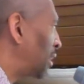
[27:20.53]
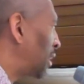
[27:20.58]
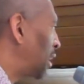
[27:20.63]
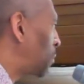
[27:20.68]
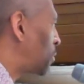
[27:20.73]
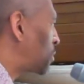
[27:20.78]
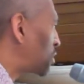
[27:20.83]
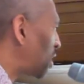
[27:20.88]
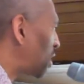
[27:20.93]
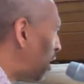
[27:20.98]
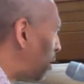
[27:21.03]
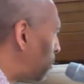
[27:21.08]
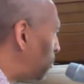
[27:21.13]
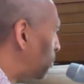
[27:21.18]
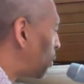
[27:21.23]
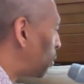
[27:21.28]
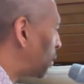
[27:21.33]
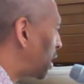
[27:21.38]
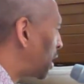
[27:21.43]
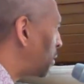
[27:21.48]
He was
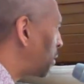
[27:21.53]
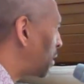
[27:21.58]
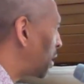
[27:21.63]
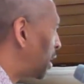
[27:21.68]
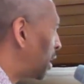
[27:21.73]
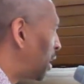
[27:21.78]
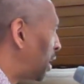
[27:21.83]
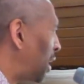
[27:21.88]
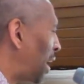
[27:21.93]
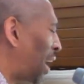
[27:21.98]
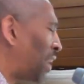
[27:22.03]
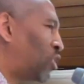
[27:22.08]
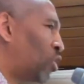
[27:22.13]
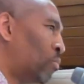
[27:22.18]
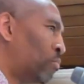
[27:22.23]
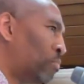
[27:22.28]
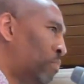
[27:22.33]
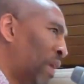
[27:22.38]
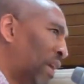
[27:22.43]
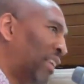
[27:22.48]
humble. He, he had
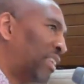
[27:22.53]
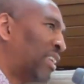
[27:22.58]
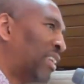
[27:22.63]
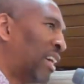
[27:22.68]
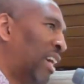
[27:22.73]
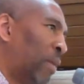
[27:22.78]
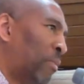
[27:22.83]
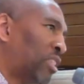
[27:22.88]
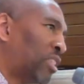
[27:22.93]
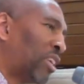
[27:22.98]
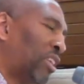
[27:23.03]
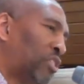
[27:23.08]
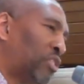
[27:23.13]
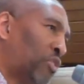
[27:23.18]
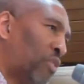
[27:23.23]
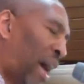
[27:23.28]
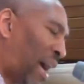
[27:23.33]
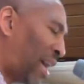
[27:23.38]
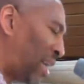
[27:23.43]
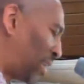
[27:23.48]
humility. He was
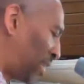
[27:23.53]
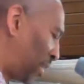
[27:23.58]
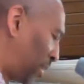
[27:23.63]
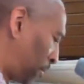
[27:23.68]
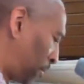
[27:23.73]
contrite.